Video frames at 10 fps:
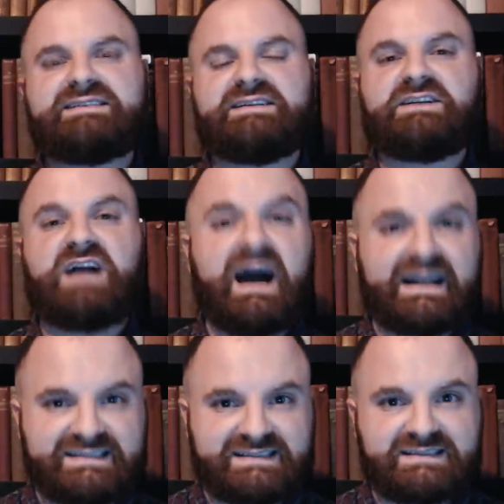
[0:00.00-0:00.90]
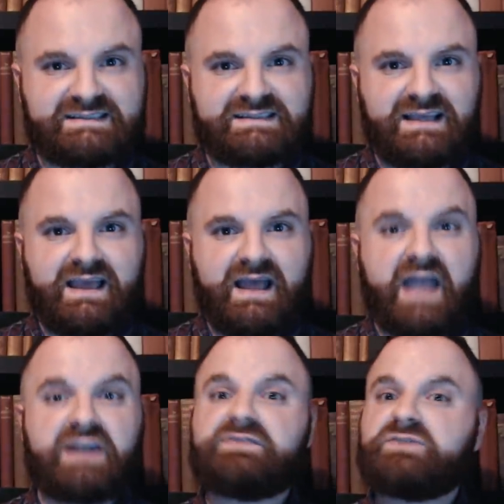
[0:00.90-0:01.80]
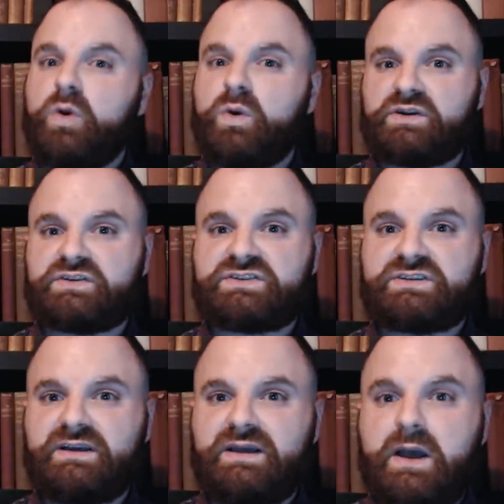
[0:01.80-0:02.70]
and goddesses, and of course,